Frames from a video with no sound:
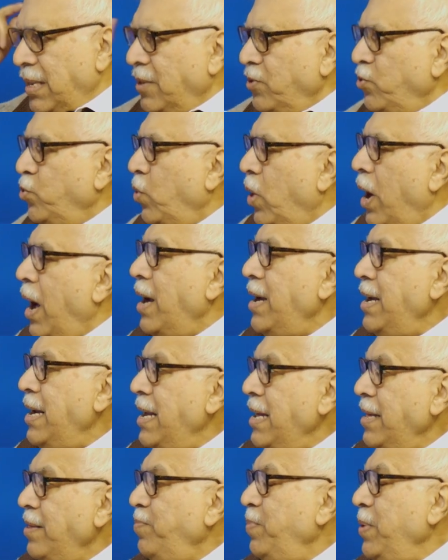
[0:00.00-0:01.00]
So
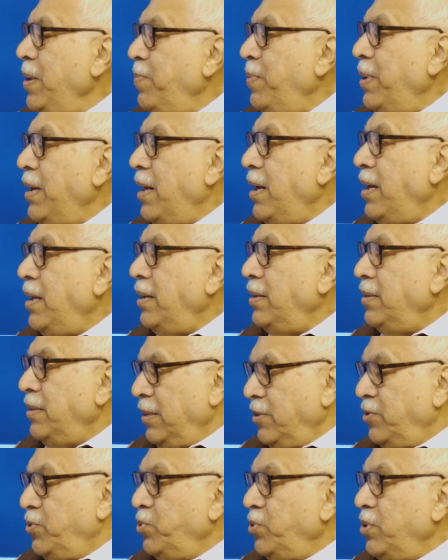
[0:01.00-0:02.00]
unless
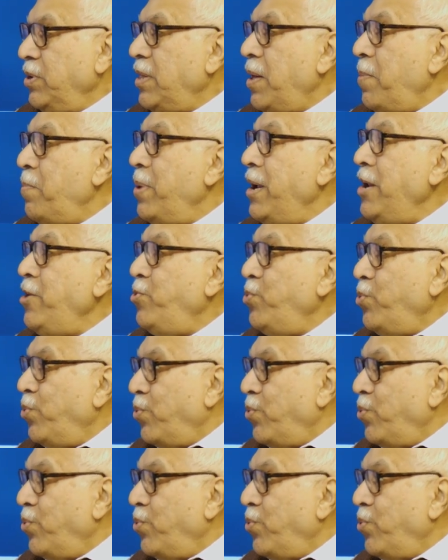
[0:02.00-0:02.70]
the students are made to